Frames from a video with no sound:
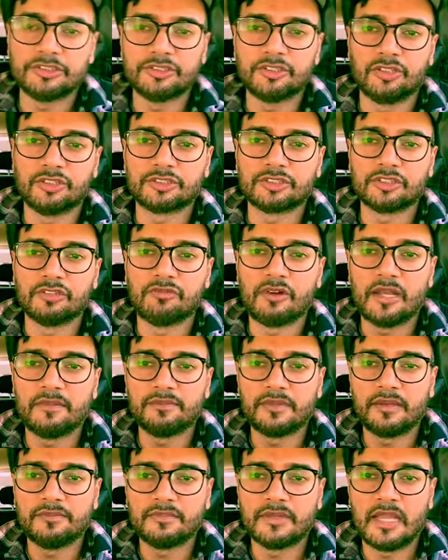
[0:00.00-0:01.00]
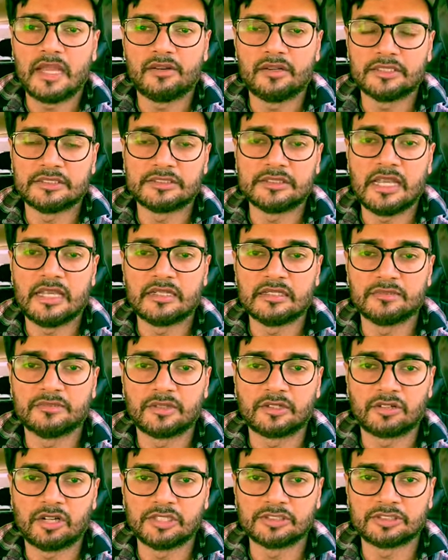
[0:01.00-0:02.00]
you also wipe them down as an added
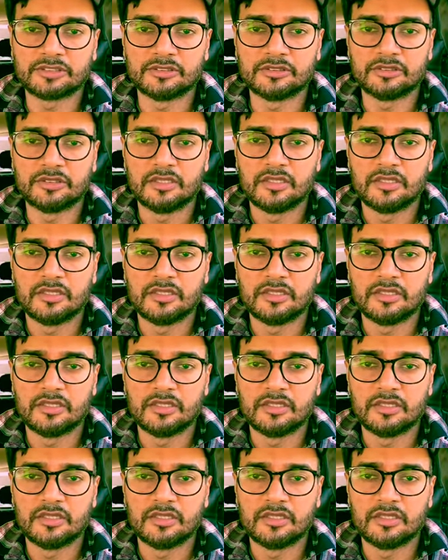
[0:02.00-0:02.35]
precaution,